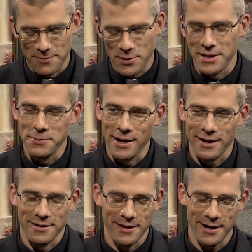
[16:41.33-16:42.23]
I can
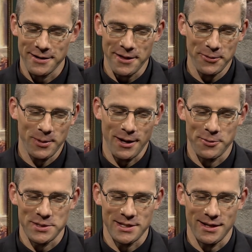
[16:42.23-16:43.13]
piggyback on that, another one I
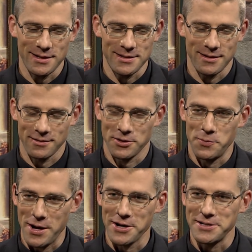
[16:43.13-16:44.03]
would say is a
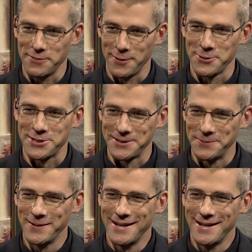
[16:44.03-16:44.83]
good Marian devotion.